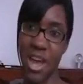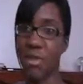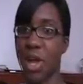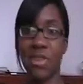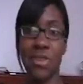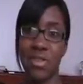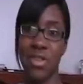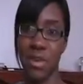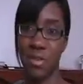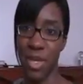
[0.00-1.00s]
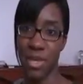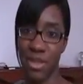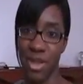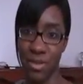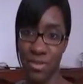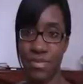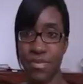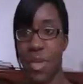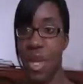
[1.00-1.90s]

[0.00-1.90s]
I'm not going for them because, you know,